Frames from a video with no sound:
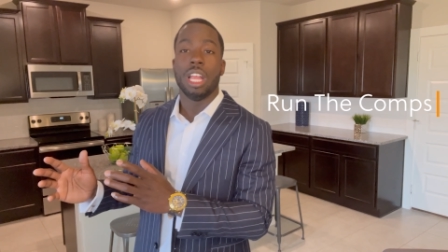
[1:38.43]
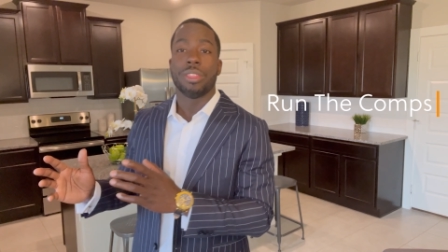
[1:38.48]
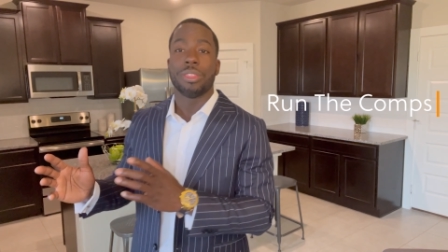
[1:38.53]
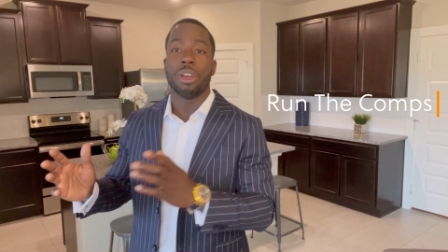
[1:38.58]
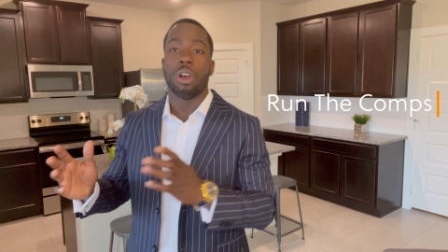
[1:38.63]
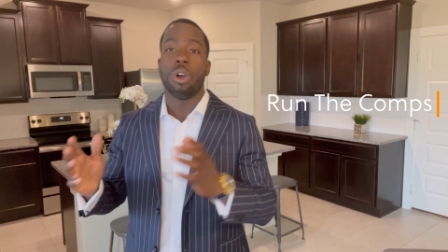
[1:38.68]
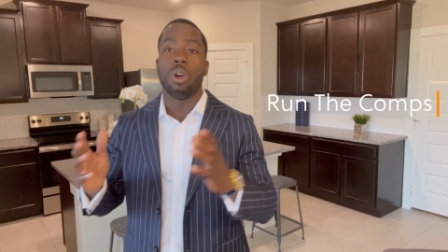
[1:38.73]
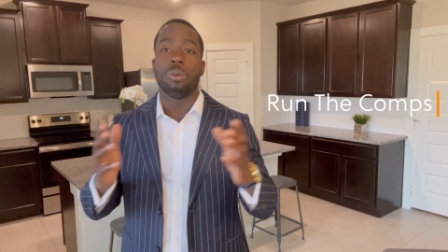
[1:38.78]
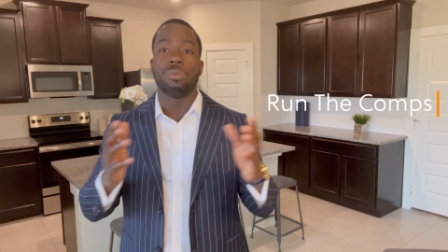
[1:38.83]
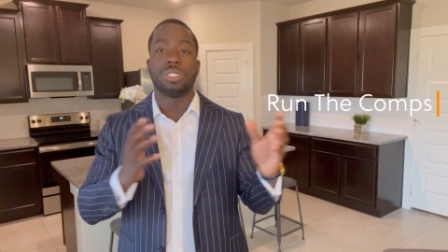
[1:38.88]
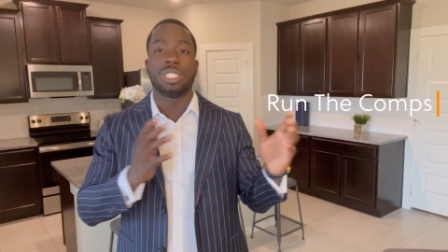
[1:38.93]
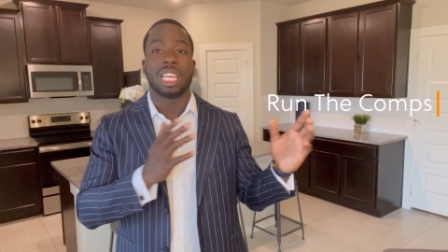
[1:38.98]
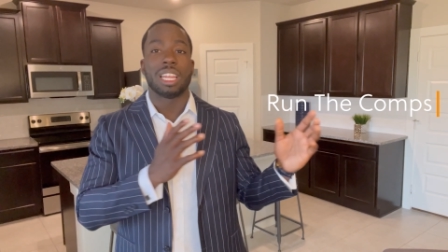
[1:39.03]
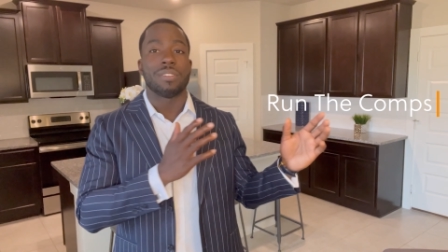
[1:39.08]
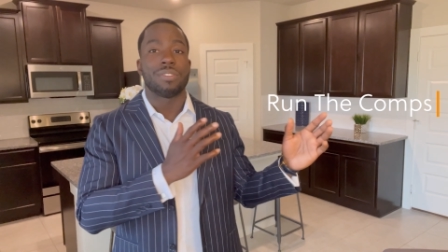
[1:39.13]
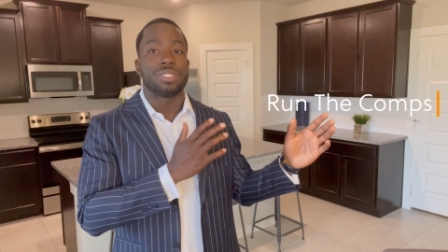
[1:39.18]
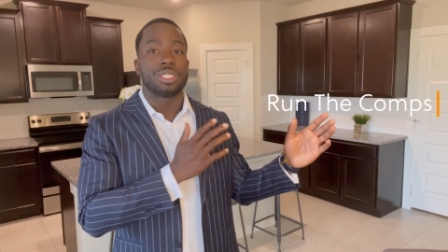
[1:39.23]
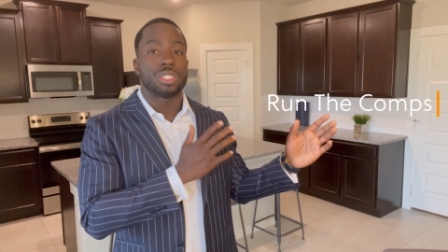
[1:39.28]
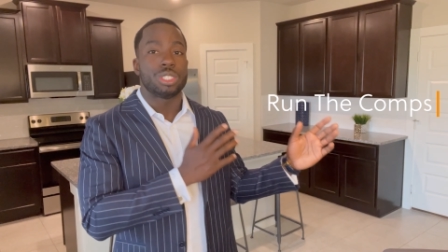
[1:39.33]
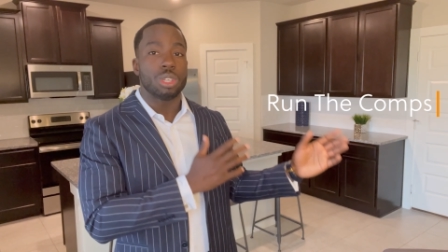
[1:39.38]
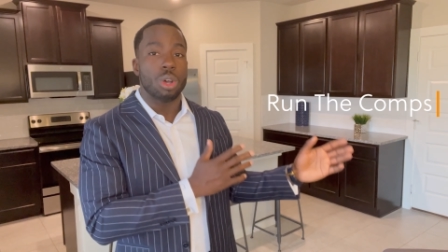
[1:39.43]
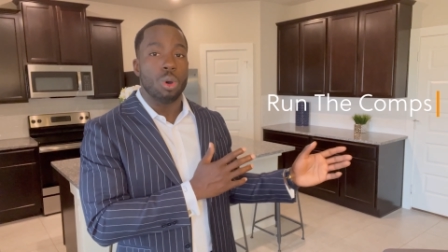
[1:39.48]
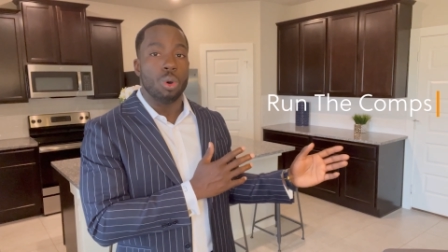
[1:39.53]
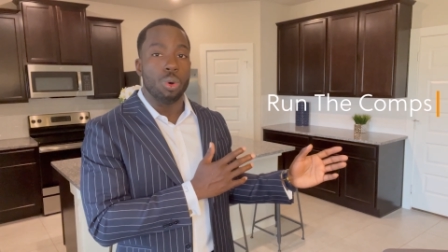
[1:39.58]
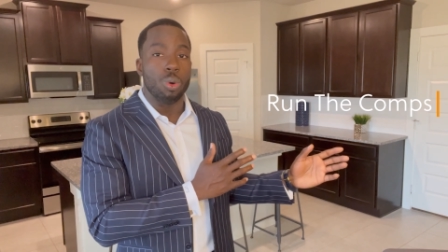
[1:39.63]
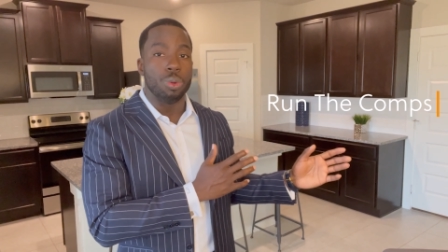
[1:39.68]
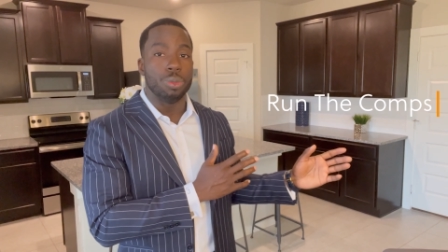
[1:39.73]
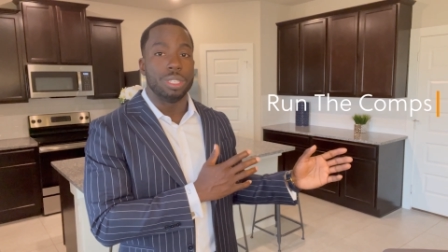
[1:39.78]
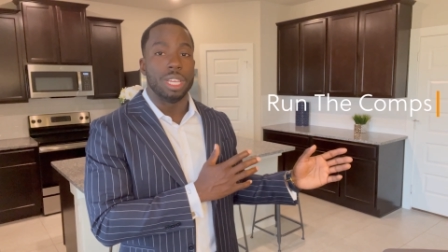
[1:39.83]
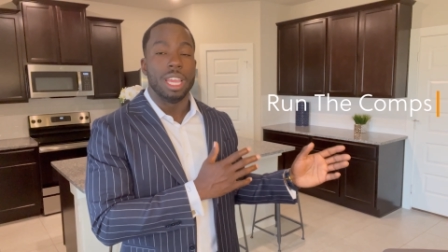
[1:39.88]
the homes that have
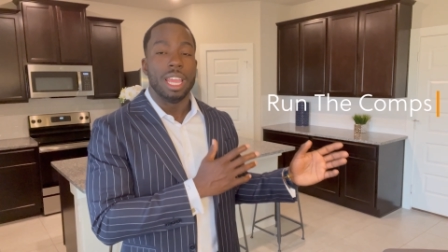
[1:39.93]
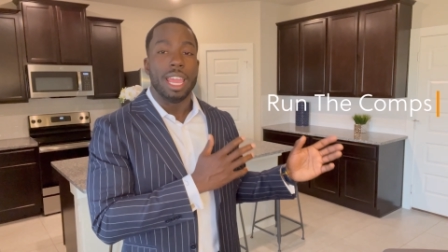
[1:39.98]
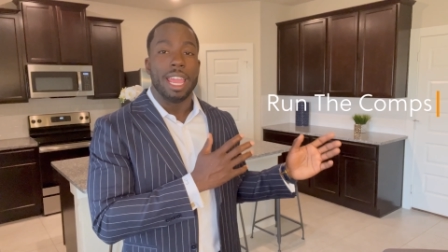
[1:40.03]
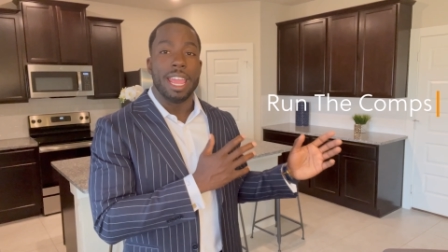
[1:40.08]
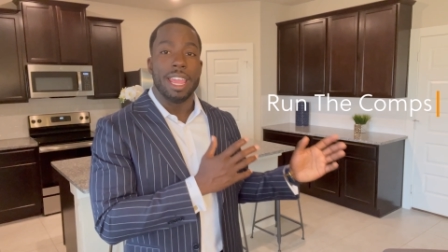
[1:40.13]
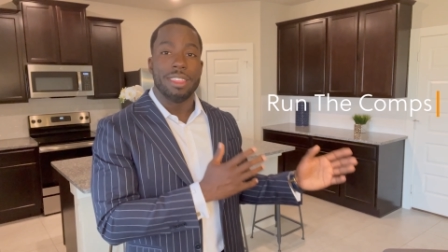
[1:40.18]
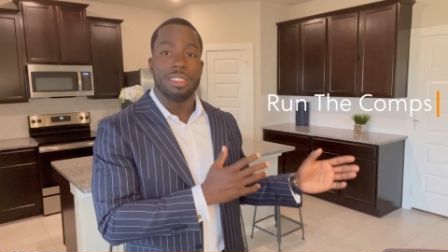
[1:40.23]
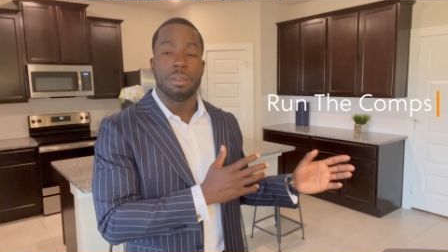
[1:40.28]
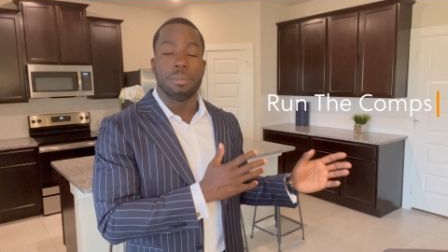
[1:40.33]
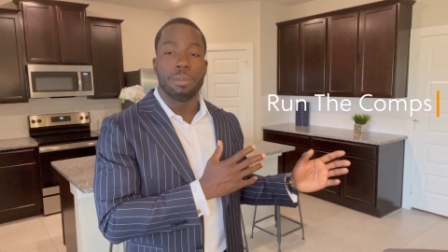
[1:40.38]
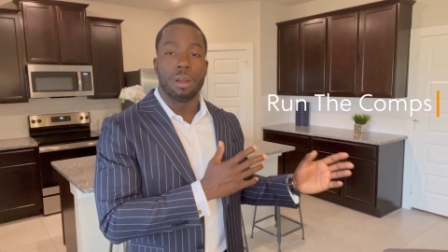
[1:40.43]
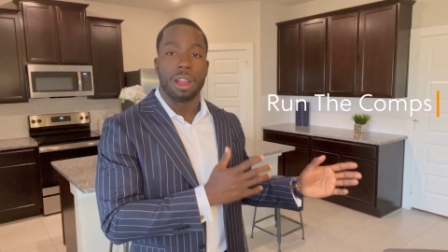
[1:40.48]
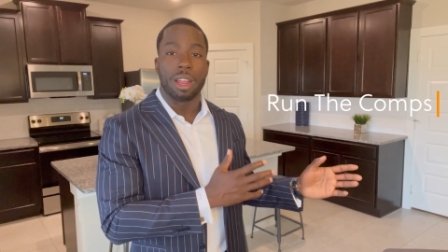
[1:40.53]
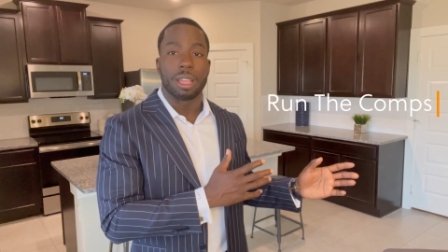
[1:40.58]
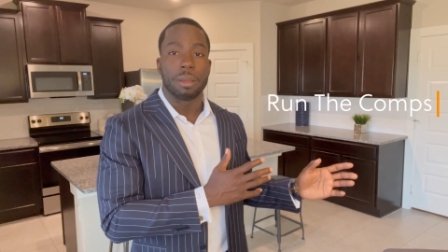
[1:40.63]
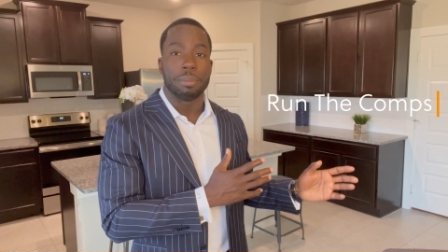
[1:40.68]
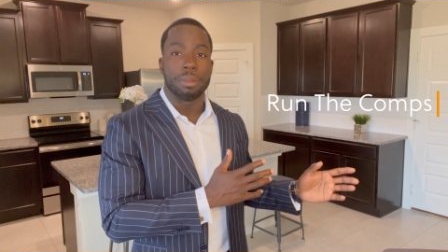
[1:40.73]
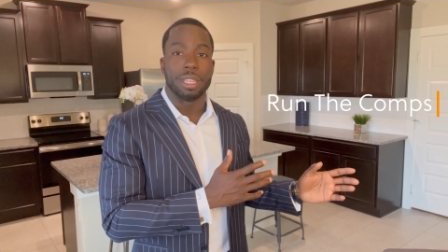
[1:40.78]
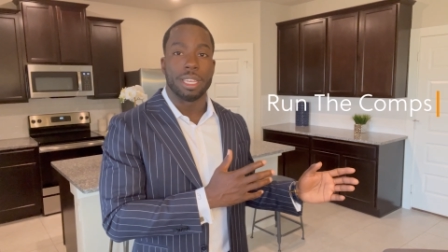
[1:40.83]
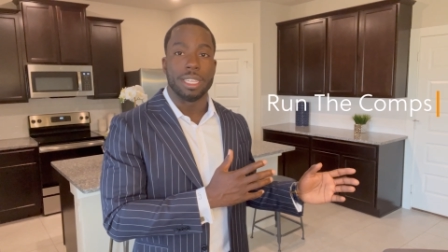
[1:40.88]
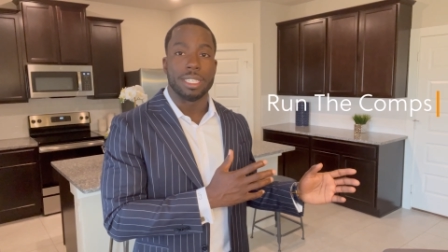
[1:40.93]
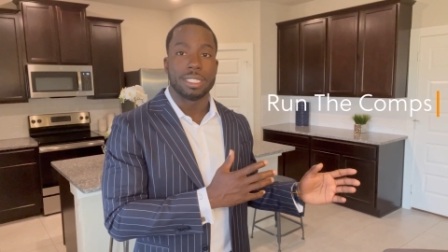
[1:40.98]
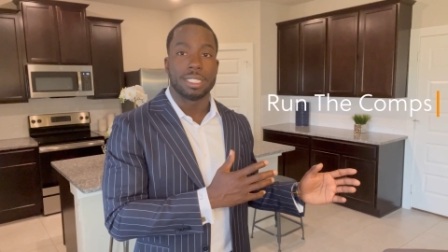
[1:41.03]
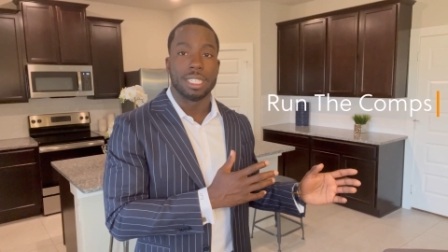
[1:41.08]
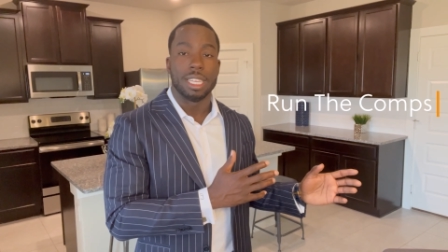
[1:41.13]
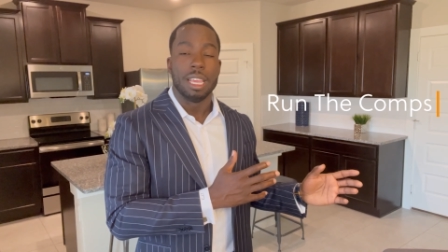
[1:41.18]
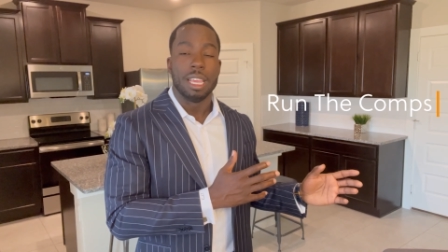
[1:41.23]
sold in the marketplace?